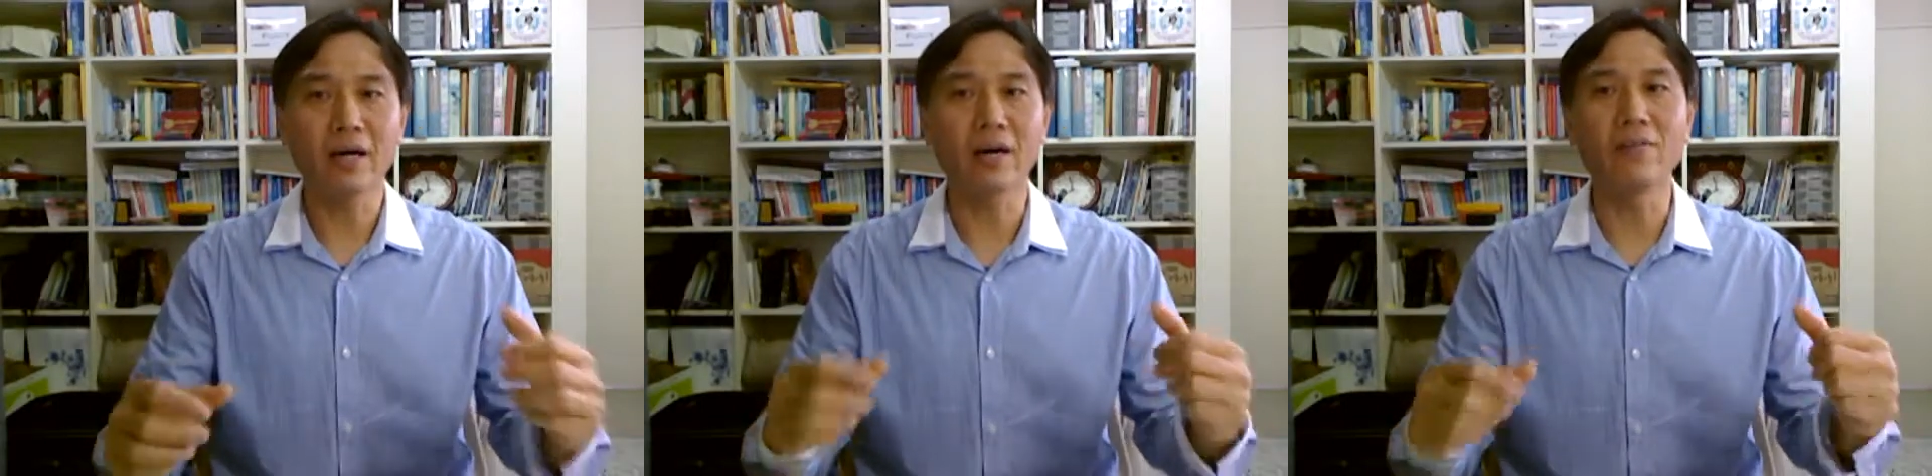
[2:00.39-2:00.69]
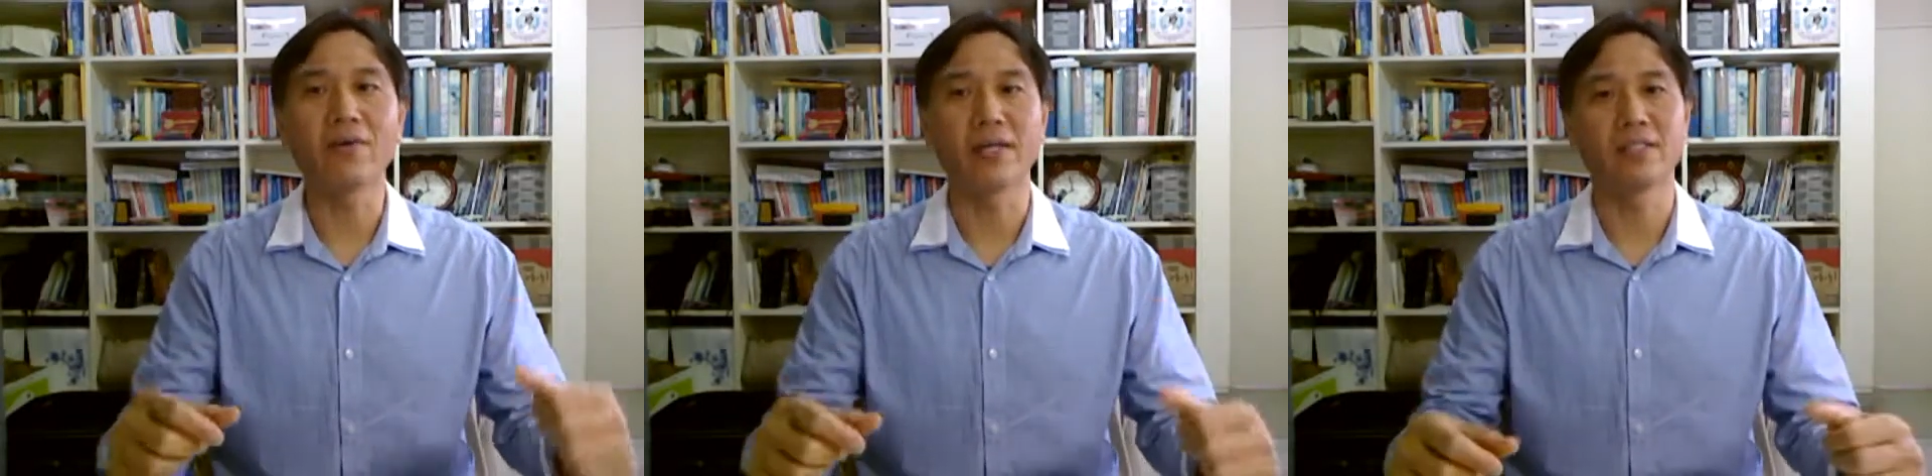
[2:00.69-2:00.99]

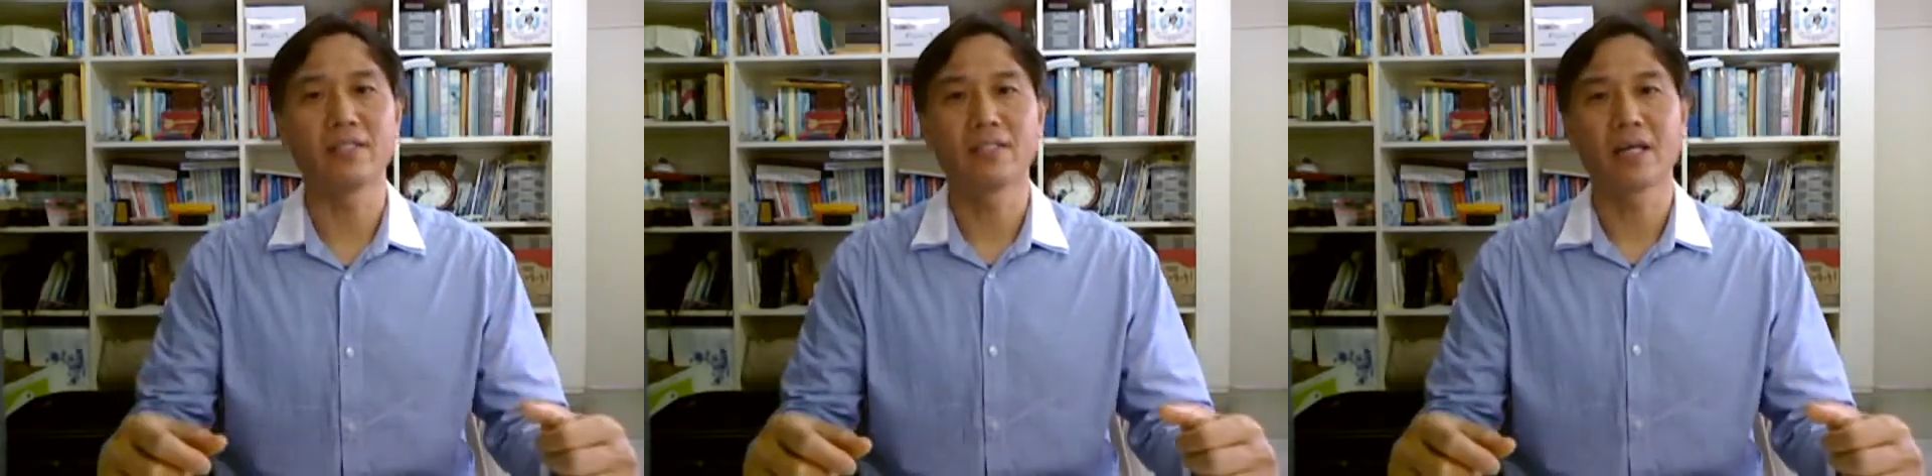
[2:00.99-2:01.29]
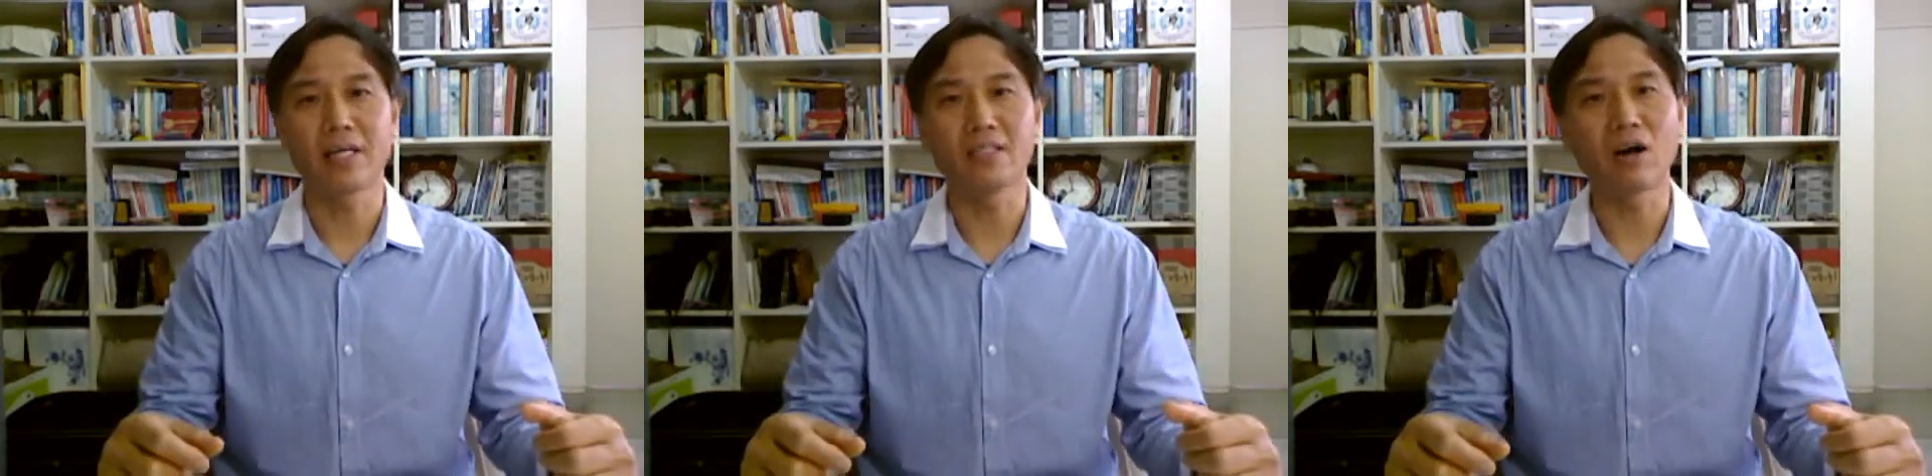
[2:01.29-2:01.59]
conference
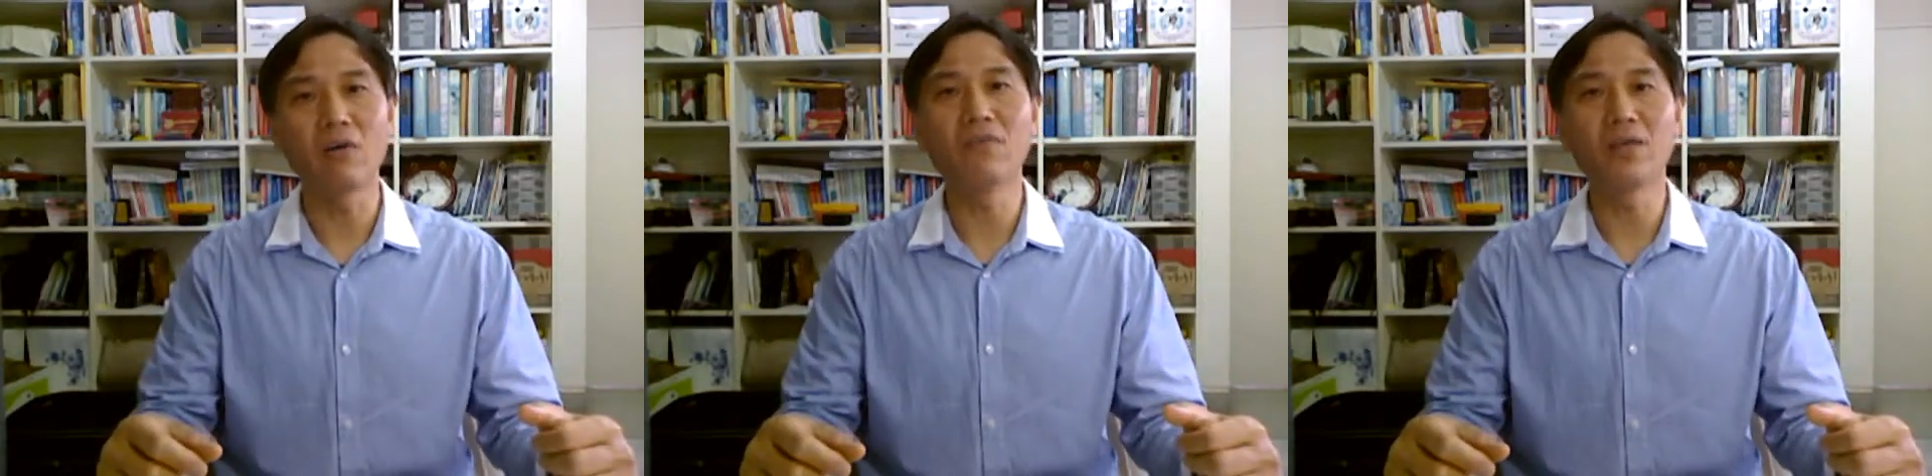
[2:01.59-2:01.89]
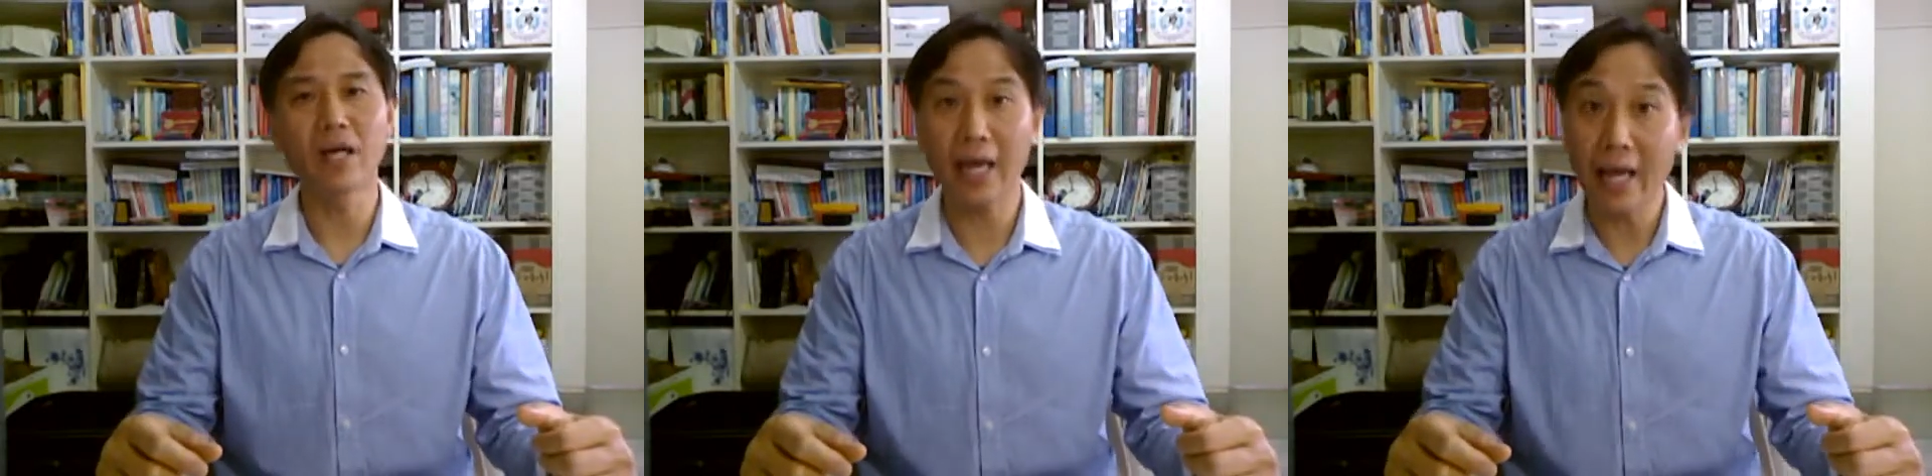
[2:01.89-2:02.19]
has over